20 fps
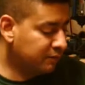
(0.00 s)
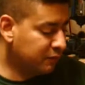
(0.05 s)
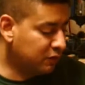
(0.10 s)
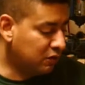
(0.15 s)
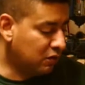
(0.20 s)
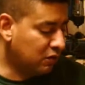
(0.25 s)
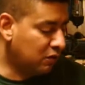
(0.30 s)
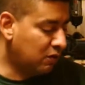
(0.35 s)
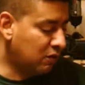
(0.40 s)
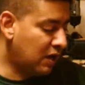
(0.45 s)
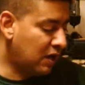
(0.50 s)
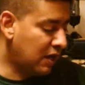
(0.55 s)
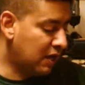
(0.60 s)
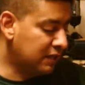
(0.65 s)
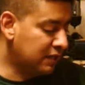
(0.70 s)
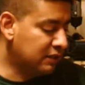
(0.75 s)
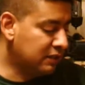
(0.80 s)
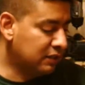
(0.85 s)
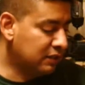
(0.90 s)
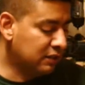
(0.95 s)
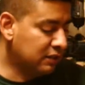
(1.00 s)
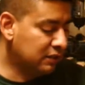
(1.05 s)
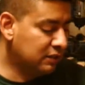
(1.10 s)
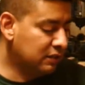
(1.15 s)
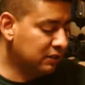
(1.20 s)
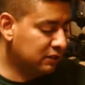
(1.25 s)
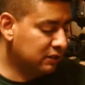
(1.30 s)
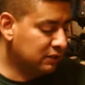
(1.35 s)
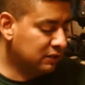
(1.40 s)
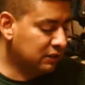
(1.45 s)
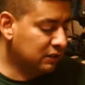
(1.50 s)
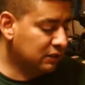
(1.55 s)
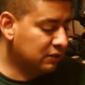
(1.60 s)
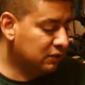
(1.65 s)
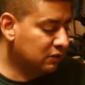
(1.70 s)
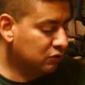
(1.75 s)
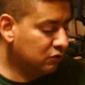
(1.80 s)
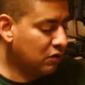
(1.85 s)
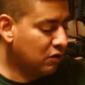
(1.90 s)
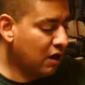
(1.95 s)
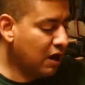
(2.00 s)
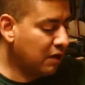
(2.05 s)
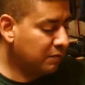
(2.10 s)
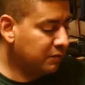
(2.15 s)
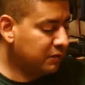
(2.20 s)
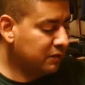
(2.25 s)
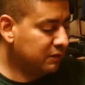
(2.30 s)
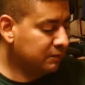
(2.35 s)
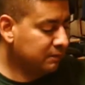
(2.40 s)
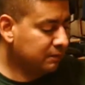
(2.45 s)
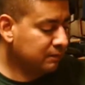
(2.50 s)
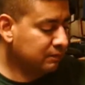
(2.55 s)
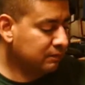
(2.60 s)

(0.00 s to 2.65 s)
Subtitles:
So I did 6 drops.